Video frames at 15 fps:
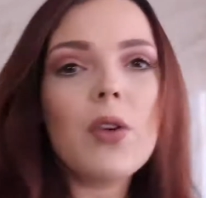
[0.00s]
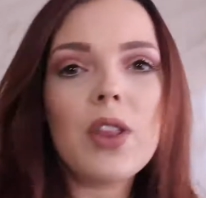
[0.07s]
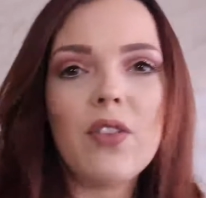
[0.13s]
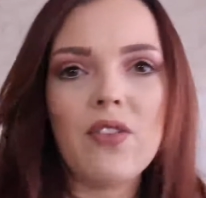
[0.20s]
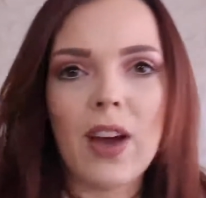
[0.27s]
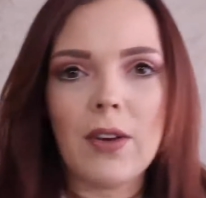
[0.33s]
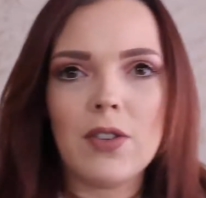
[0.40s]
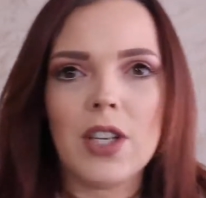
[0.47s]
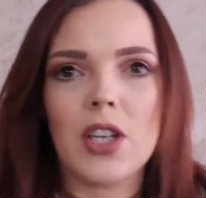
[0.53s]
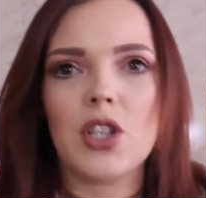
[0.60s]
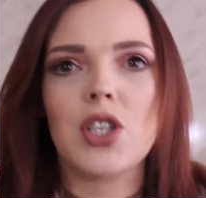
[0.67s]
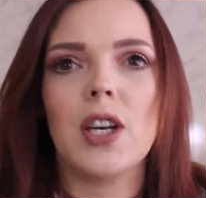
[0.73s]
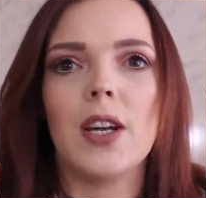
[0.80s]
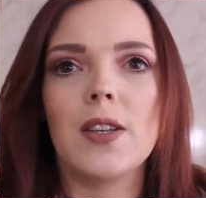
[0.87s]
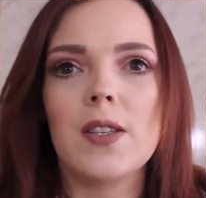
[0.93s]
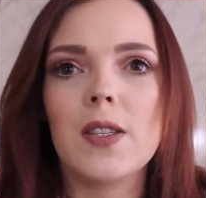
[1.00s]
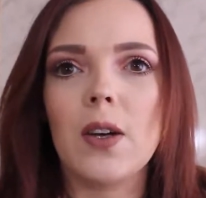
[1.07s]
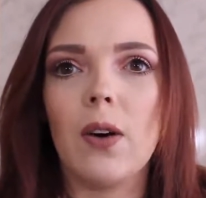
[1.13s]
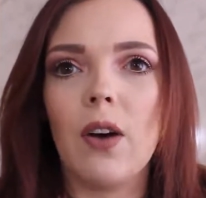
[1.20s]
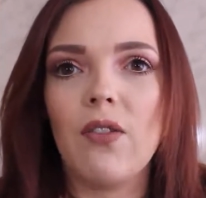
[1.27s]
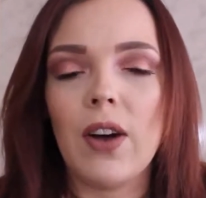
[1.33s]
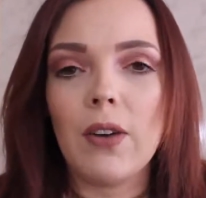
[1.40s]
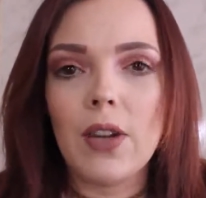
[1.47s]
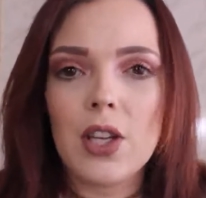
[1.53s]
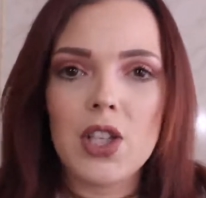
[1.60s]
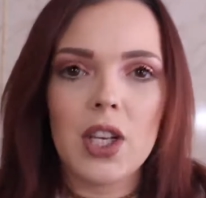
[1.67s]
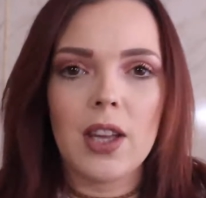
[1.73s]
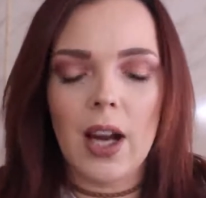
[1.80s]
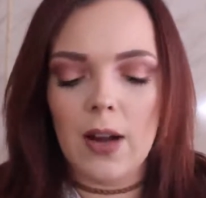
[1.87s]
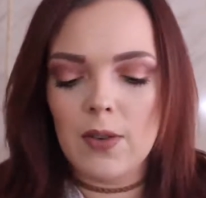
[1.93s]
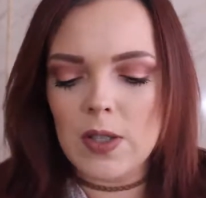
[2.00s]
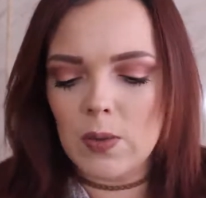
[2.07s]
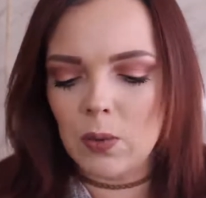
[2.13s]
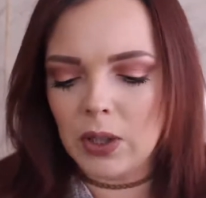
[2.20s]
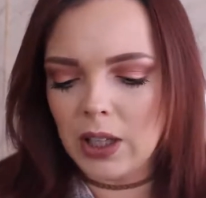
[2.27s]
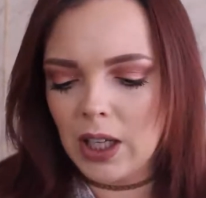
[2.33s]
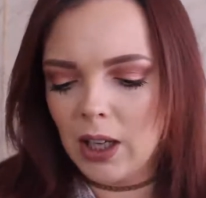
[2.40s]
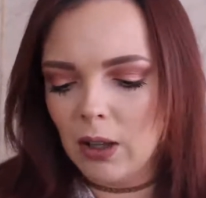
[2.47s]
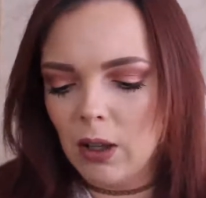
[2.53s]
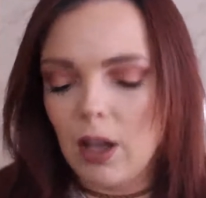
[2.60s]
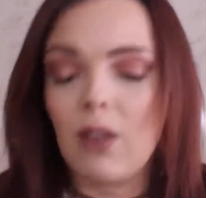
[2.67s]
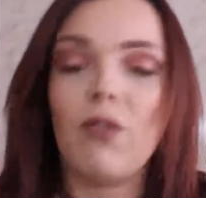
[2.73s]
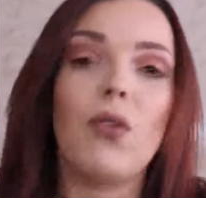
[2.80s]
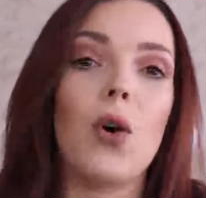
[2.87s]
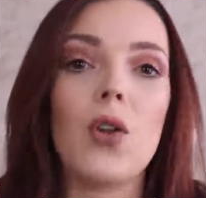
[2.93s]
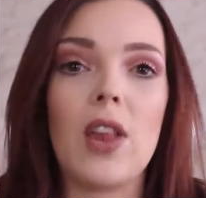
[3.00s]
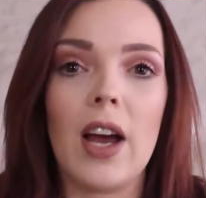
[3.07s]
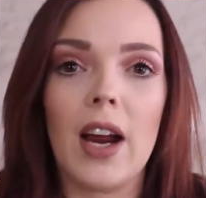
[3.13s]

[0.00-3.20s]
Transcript: out with a foundation. So a foundation that I was really looking for